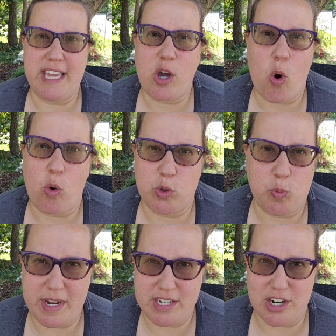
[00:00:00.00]
cold
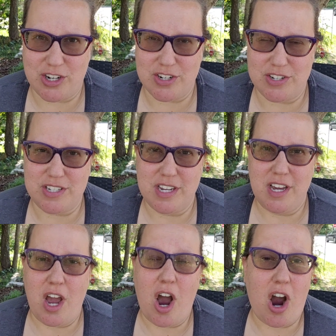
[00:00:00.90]
winters,
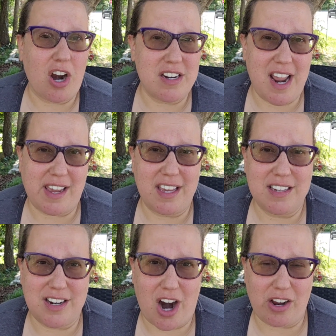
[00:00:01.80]
hardneck
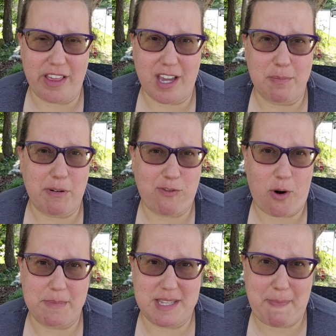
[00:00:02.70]
garlic
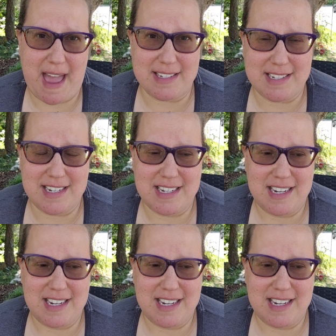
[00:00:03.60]
performs the best,